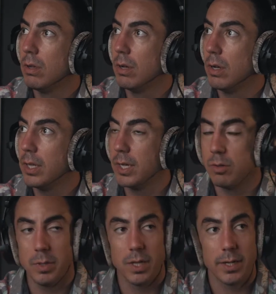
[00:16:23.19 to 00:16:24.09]
and then he would
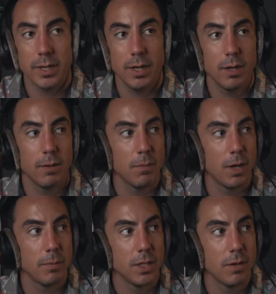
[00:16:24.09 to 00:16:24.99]
be like, yeah,
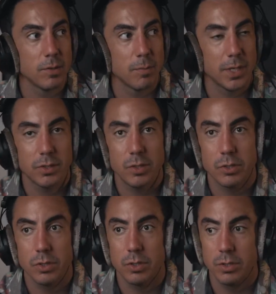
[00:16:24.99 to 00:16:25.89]
I'm in love with my
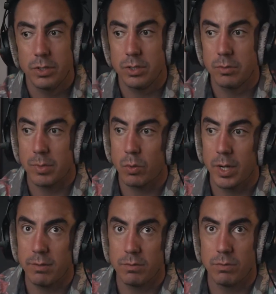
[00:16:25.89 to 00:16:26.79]
sister, and this is my
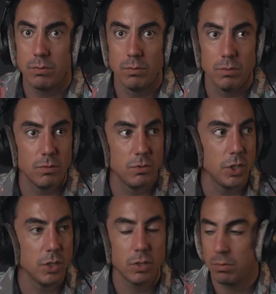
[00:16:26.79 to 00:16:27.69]
wife
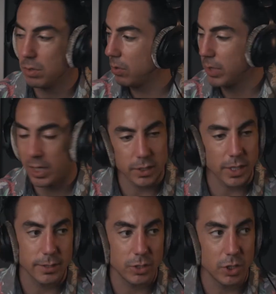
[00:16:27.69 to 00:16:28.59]
Jill. No, that's
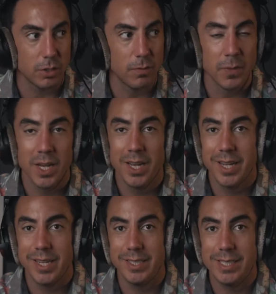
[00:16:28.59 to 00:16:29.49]
not Jill.
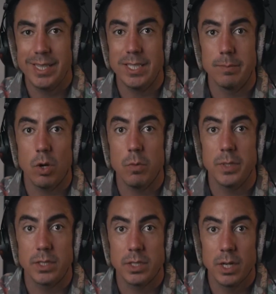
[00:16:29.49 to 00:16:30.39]
It's in these
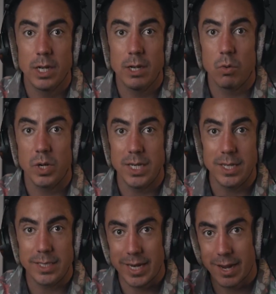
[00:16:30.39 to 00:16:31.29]
moments where he
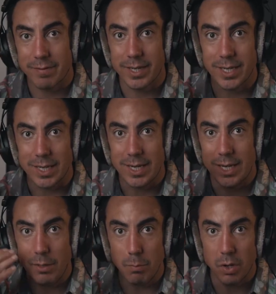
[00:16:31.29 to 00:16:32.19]
doesn't have any
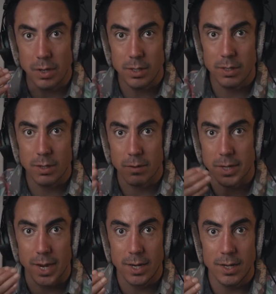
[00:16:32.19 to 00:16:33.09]
input.
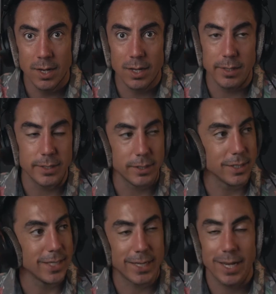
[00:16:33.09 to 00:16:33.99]
Okay, listen,
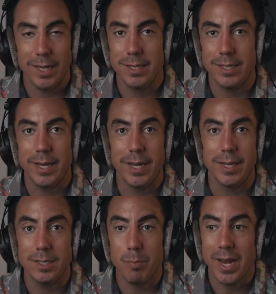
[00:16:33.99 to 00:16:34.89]
because at the end of the day,
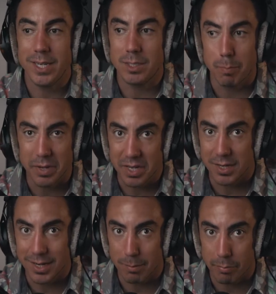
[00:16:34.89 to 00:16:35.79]
this man has been
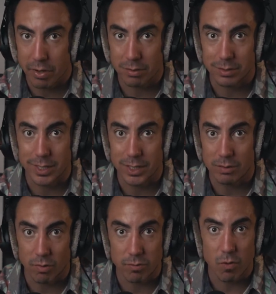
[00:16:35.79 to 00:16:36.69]
in politics
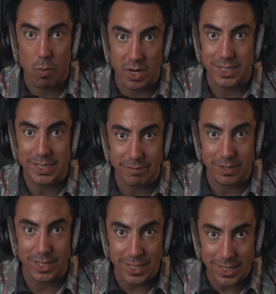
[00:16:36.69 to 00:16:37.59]
for
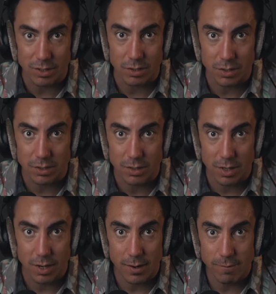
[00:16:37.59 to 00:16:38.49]
47 years.
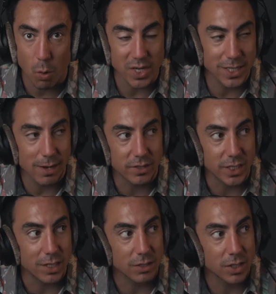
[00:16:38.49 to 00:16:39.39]
47
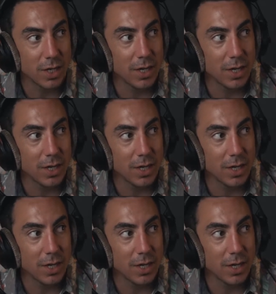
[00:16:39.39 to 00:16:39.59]
years.